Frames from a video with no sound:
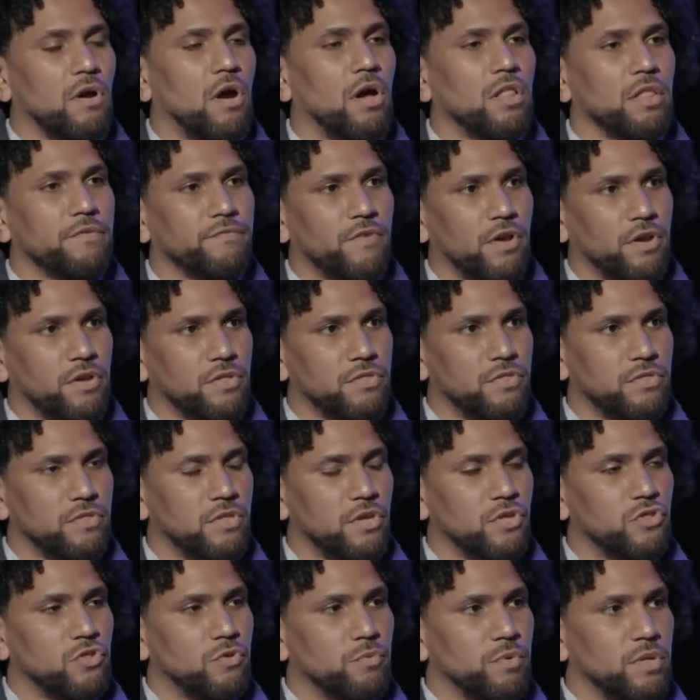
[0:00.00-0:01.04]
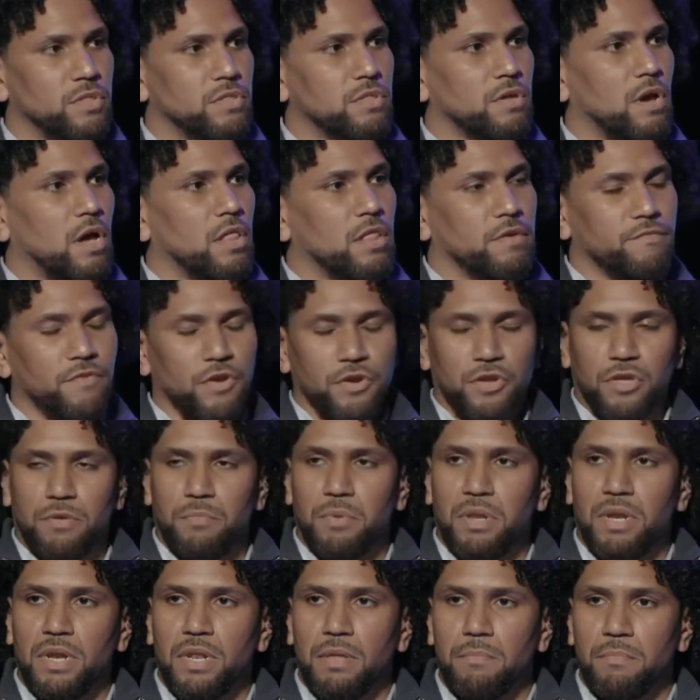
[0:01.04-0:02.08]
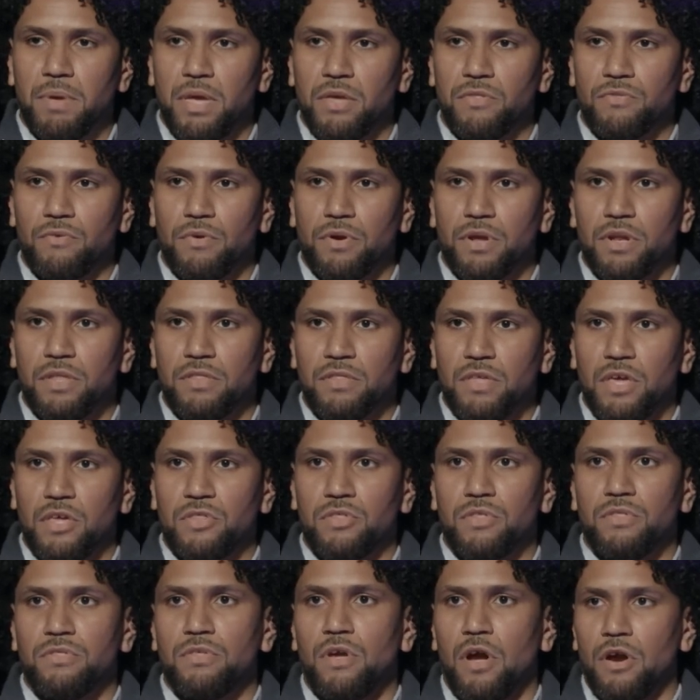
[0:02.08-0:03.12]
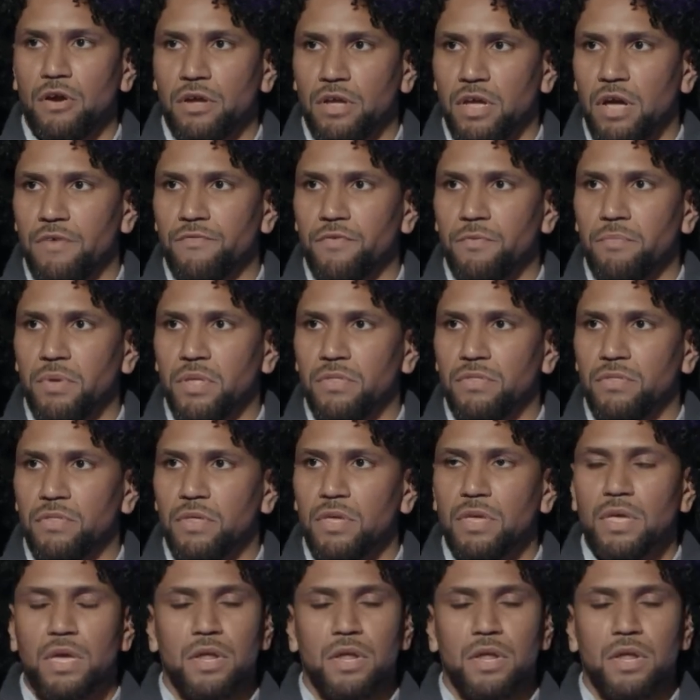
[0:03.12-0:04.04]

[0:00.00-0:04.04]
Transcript: all of our constituents, all of our community-based organizations, our governments,